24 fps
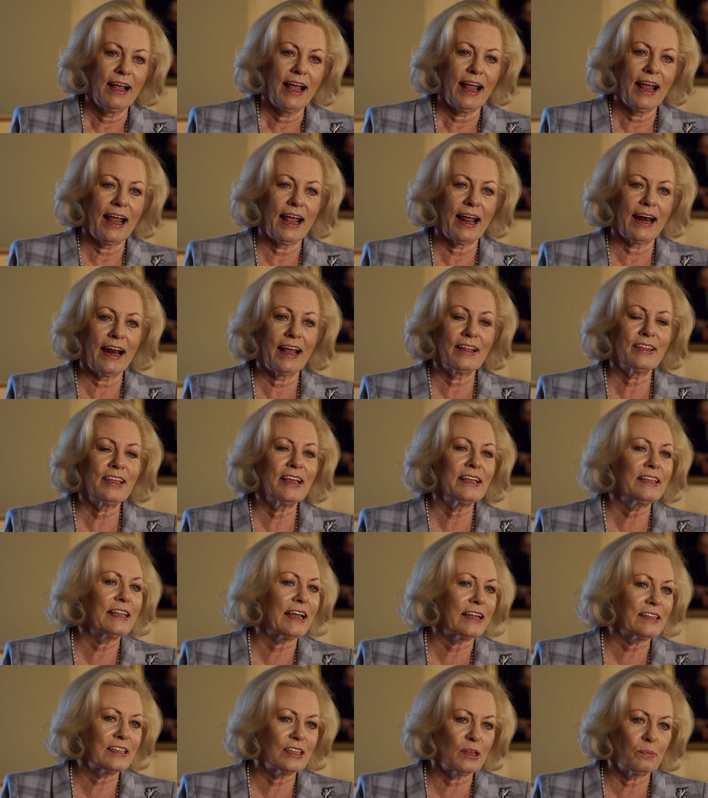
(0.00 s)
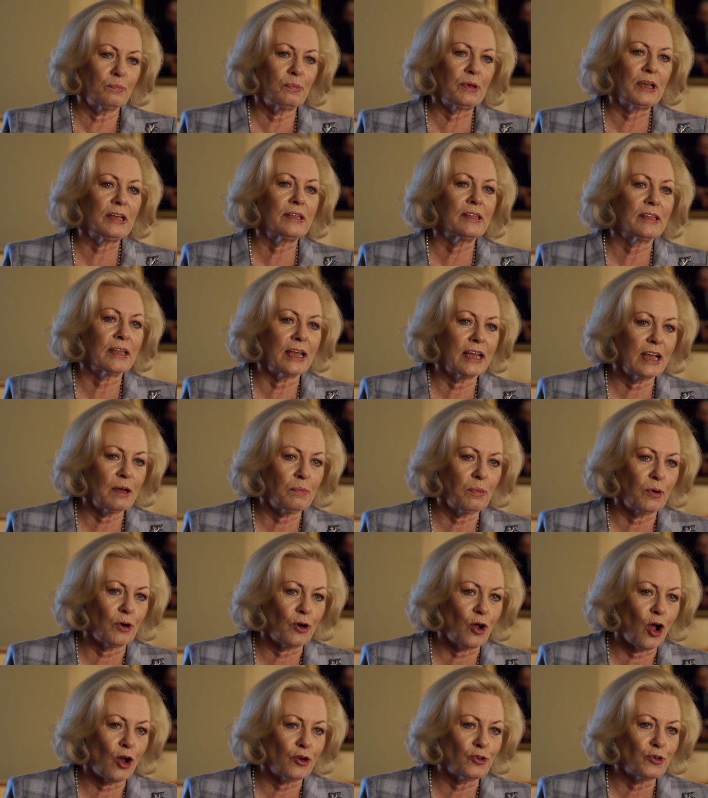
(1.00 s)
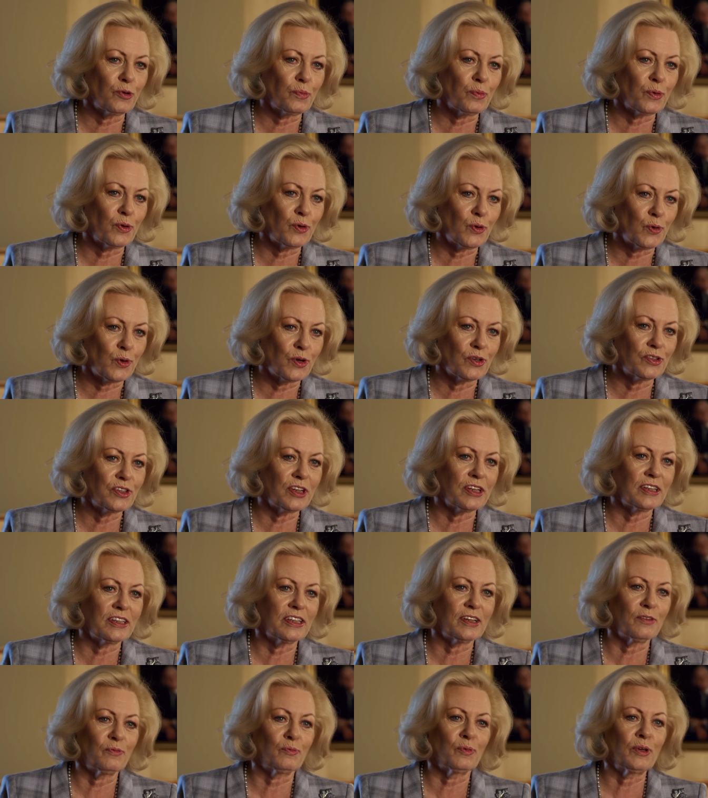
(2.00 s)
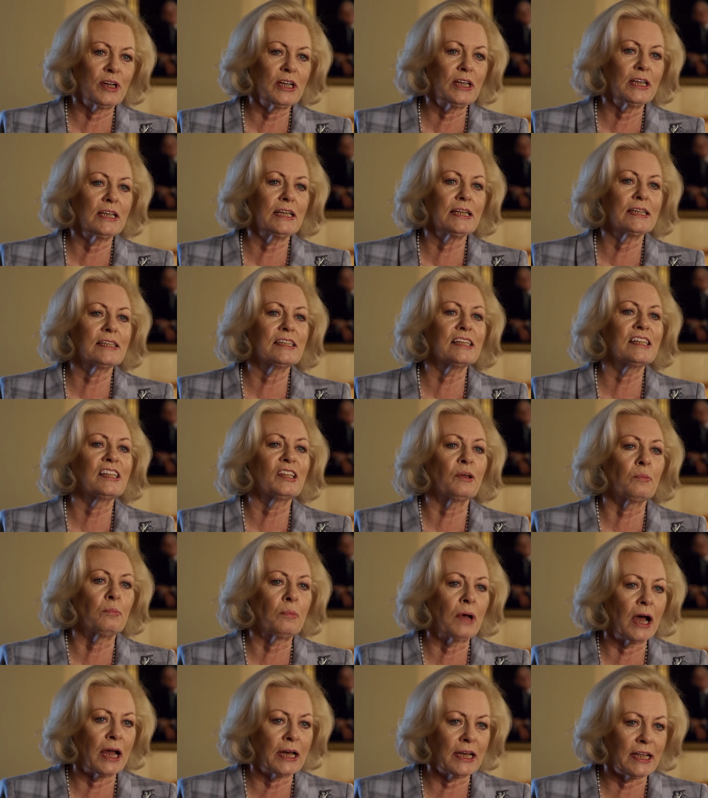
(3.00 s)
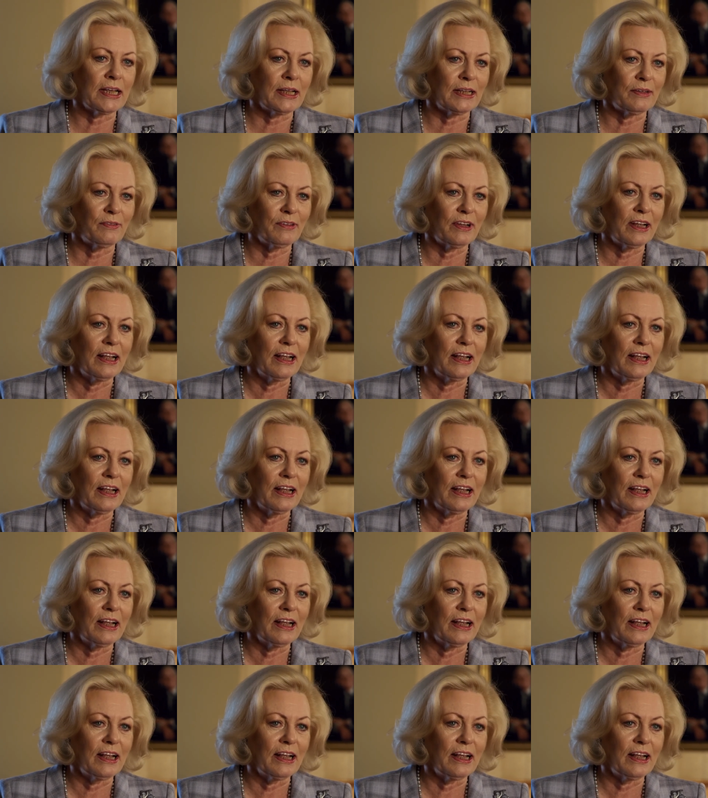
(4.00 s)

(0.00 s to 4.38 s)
And I think that's the big thing about entrepreneurs is it really isn't the money